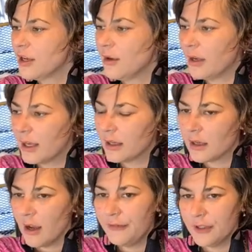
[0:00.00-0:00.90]
know,
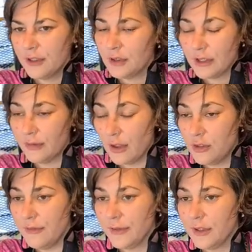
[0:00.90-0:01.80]
like, I
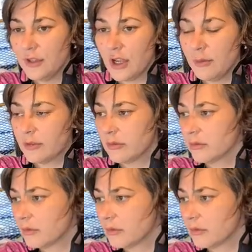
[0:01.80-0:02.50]
do feel ashamed.